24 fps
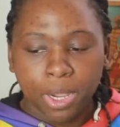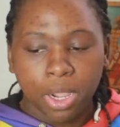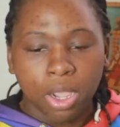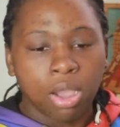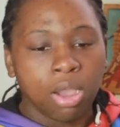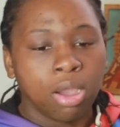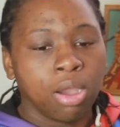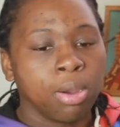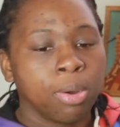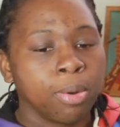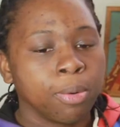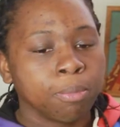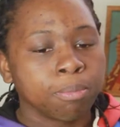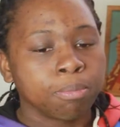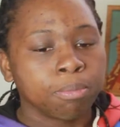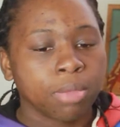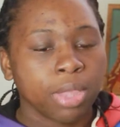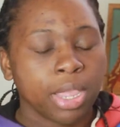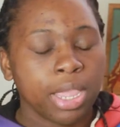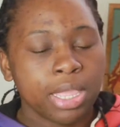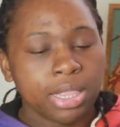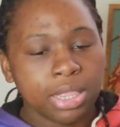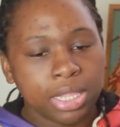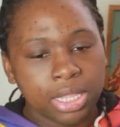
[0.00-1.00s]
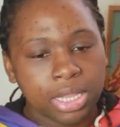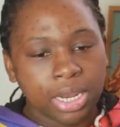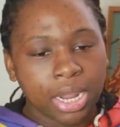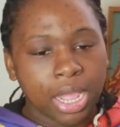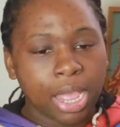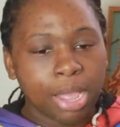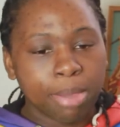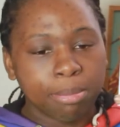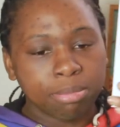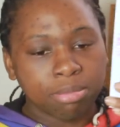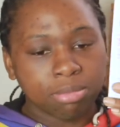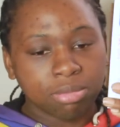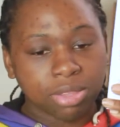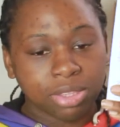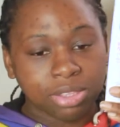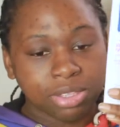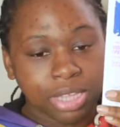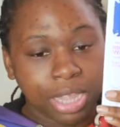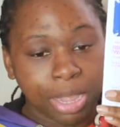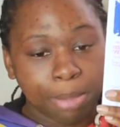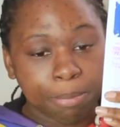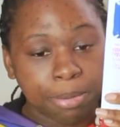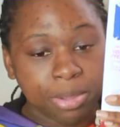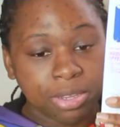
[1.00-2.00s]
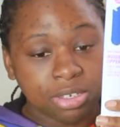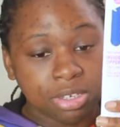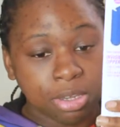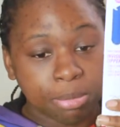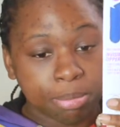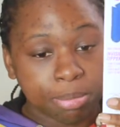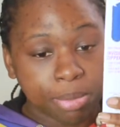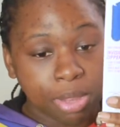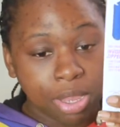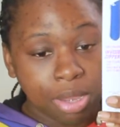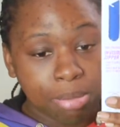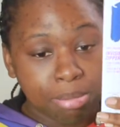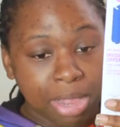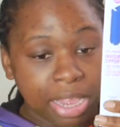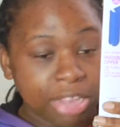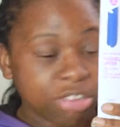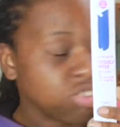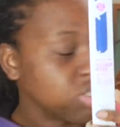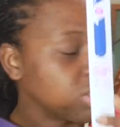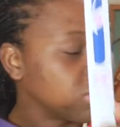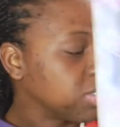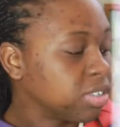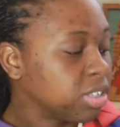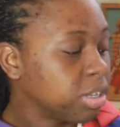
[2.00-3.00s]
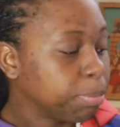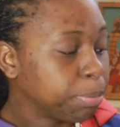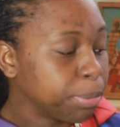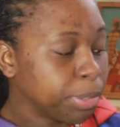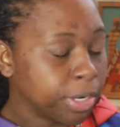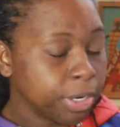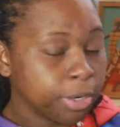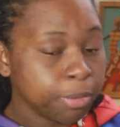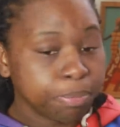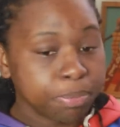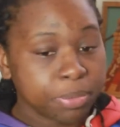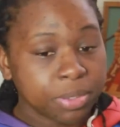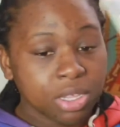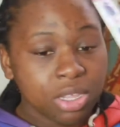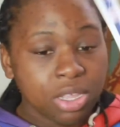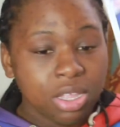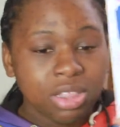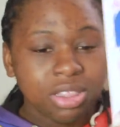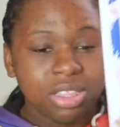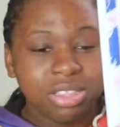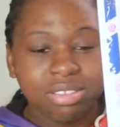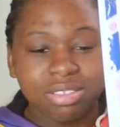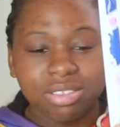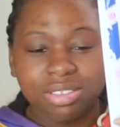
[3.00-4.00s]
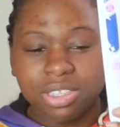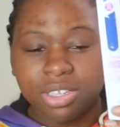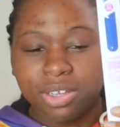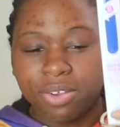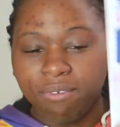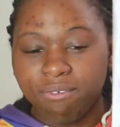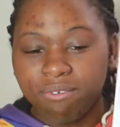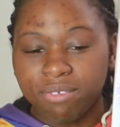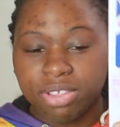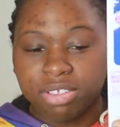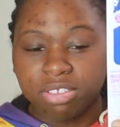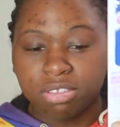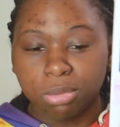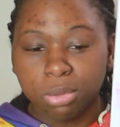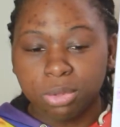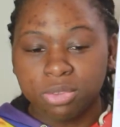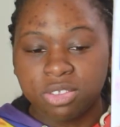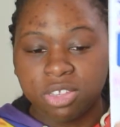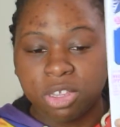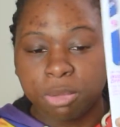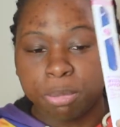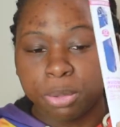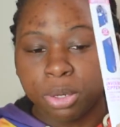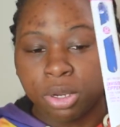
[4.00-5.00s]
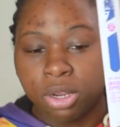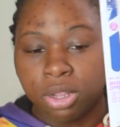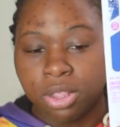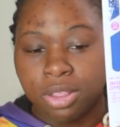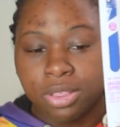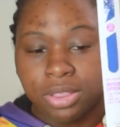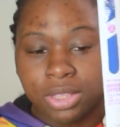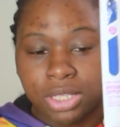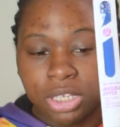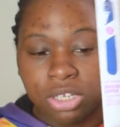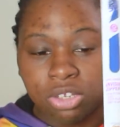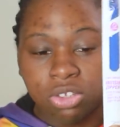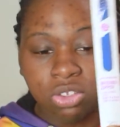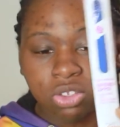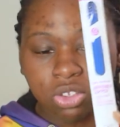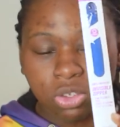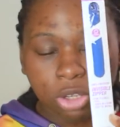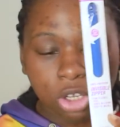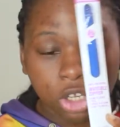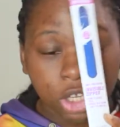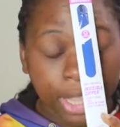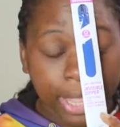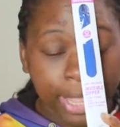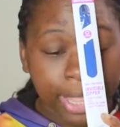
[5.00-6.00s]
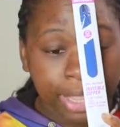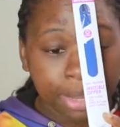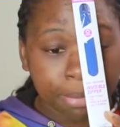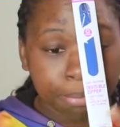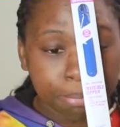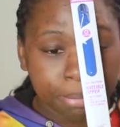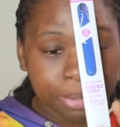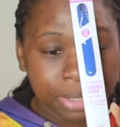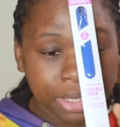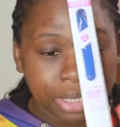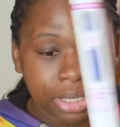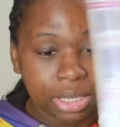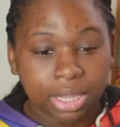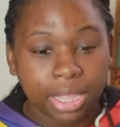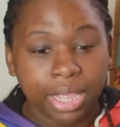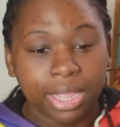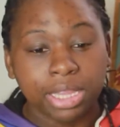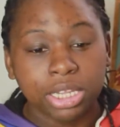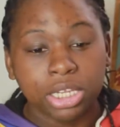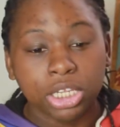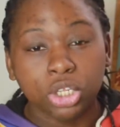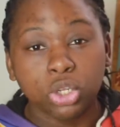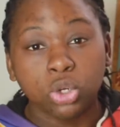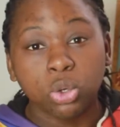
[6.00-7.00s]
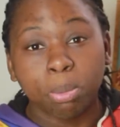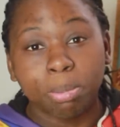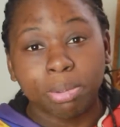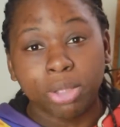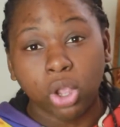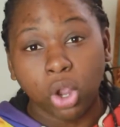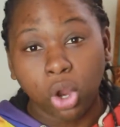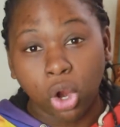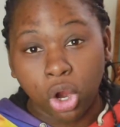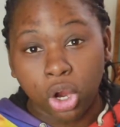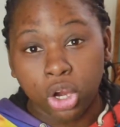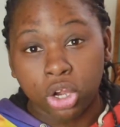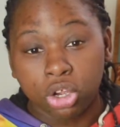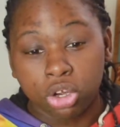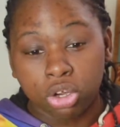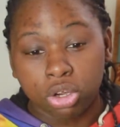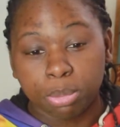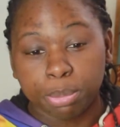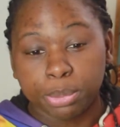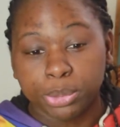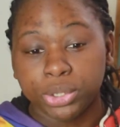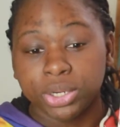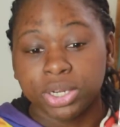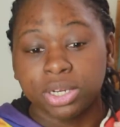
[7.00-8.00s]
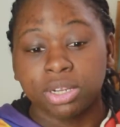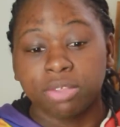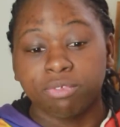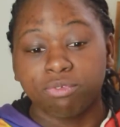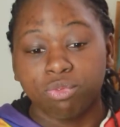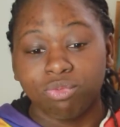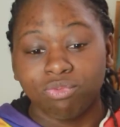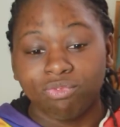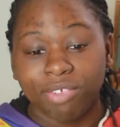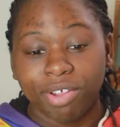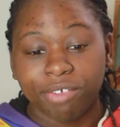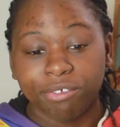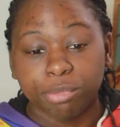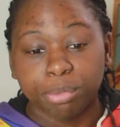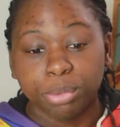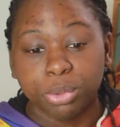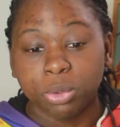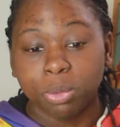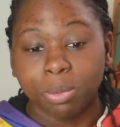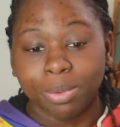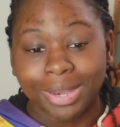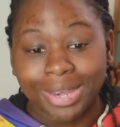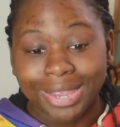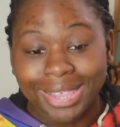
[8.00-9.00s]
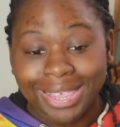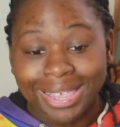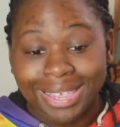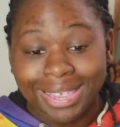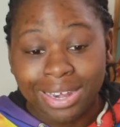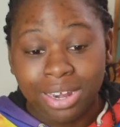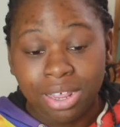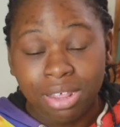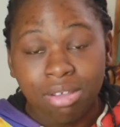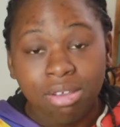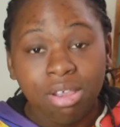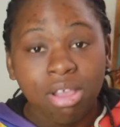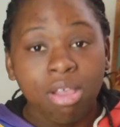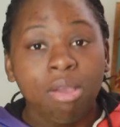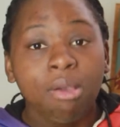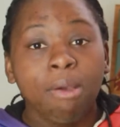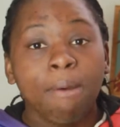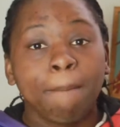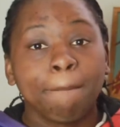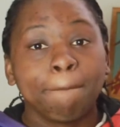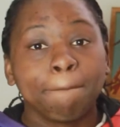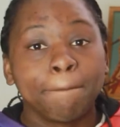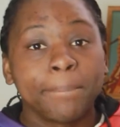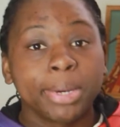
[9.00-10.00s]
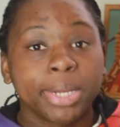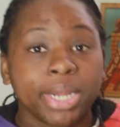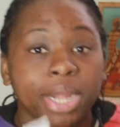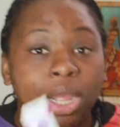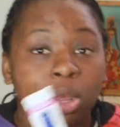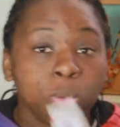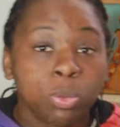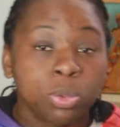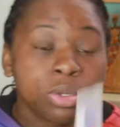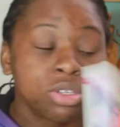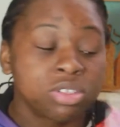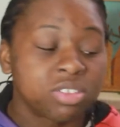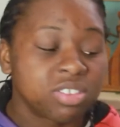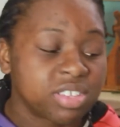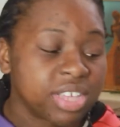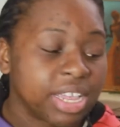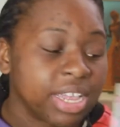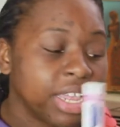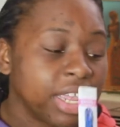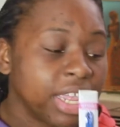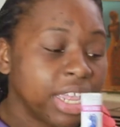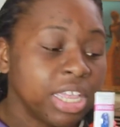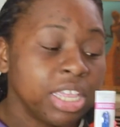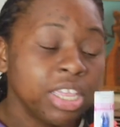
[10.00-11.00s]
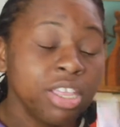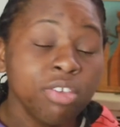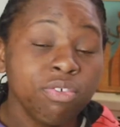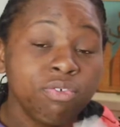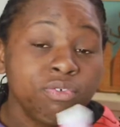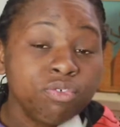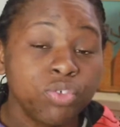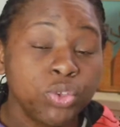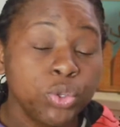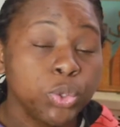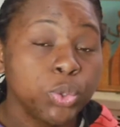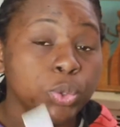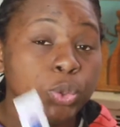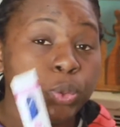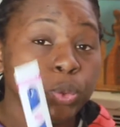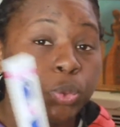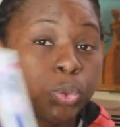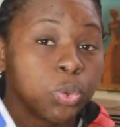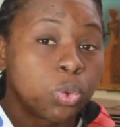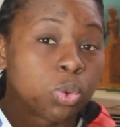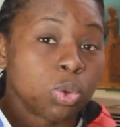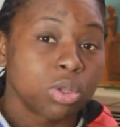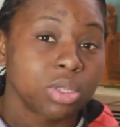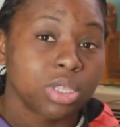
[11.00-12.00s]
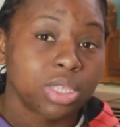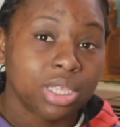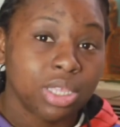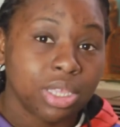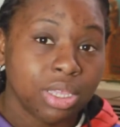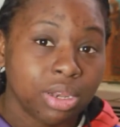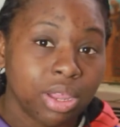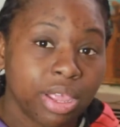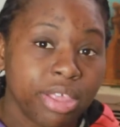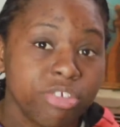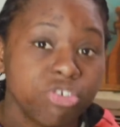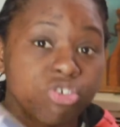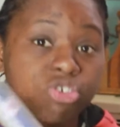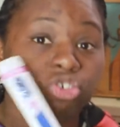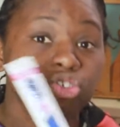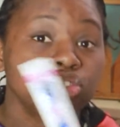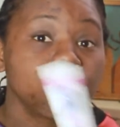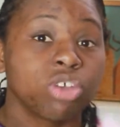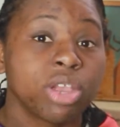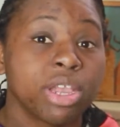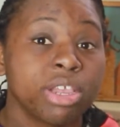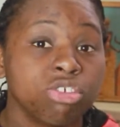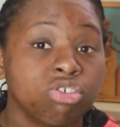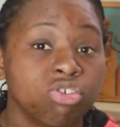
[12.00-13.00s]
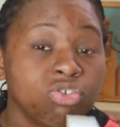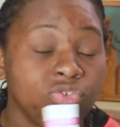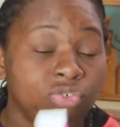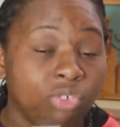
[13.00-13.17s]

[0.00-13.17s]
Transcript: And then I picked up a matching zipper. This is an invisible zipper. These can be a little bit harder to put in if you've never put one in. But I will say, if you get a stretch